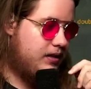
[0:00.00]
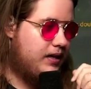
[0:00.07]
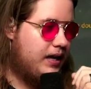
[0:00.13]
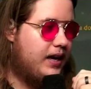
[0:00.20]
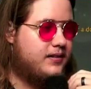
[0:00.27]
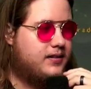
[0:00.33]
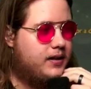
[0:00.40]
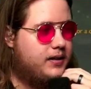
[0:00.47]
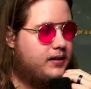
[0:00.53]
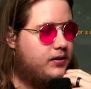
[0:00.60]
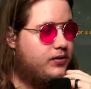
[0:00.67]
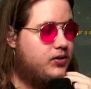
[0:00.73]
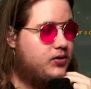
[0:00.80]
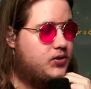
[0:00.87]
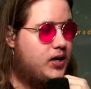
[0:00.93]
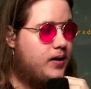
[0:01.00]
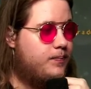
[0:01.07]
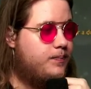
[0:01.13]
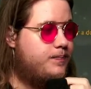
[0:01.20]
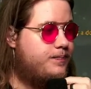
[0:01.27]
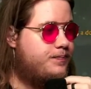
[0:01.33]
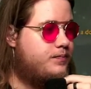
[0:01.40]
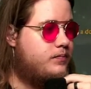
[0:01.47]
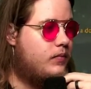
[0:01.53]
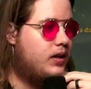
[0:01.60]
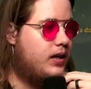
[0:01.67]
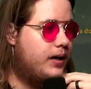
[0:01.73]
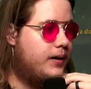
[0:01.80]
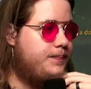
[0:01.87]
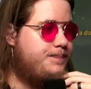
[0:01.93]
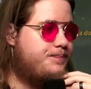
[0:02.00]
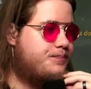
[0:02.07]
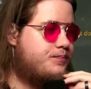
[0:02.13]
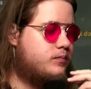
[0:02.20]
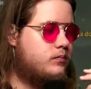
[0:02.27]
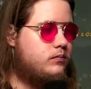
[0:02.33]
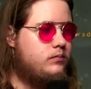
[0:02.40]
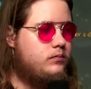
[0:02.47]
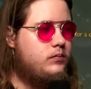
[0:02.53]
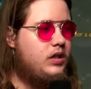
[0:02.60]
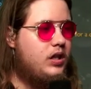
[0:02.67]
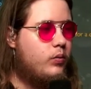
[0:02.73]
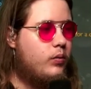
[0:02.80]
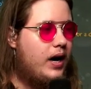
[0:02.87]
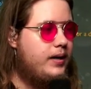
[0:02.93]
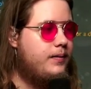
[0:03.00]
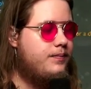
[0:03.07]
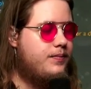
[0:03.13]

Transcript: anti-heal this game. Okay? Why?